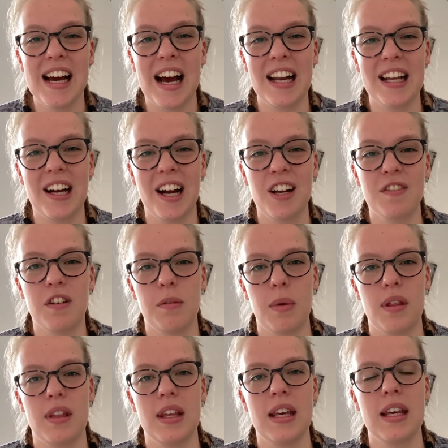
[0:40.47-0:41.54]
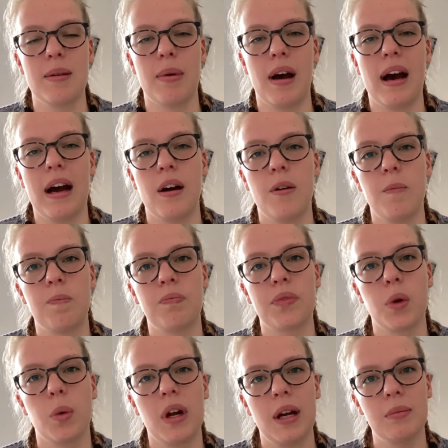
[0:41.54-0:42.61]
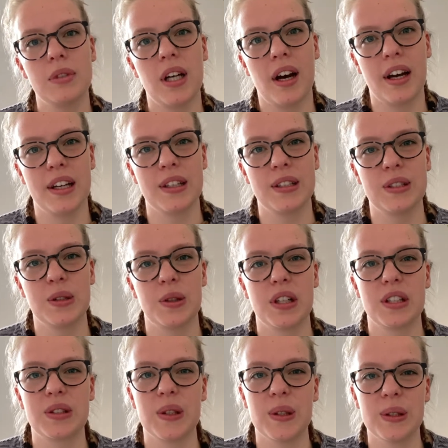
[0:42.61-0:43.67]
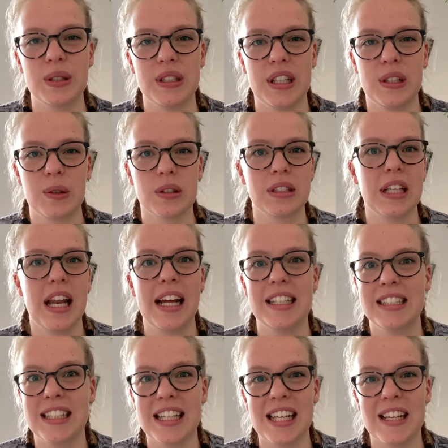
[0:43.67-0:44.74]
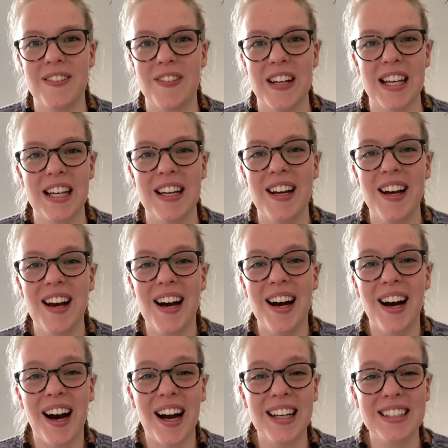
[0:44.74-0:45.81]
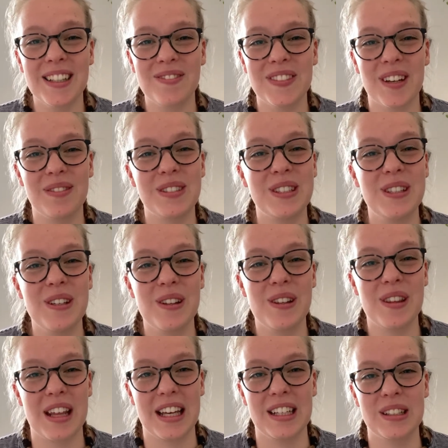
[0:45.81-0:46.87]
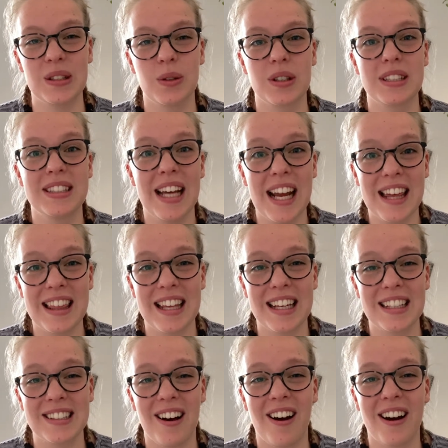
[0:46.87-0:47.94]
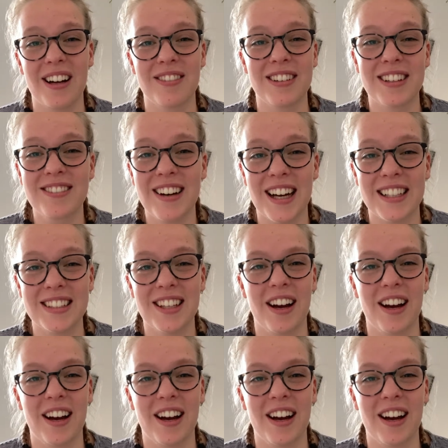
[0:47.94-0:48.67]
And it kind of got me thinking about how when I'm tired or exhausted or it's late in the evening, I sometimes do things or say things I regret.